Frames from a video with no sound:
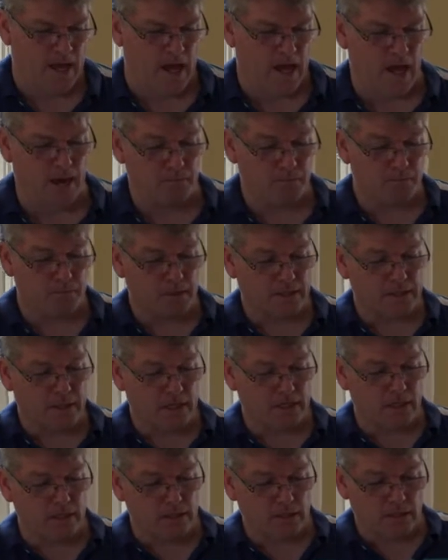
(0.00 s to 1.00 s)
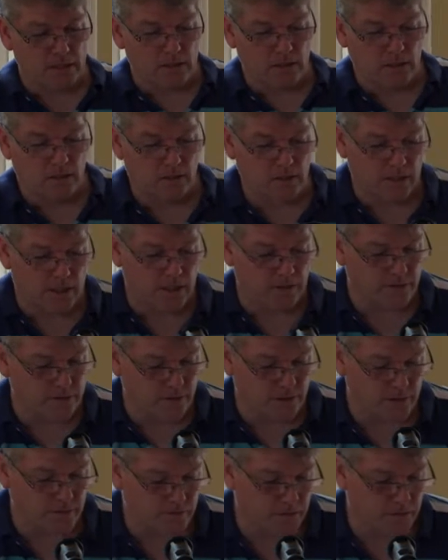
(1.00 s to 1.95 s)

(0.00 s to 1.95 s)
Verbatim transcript: Um, but then, you know, he says,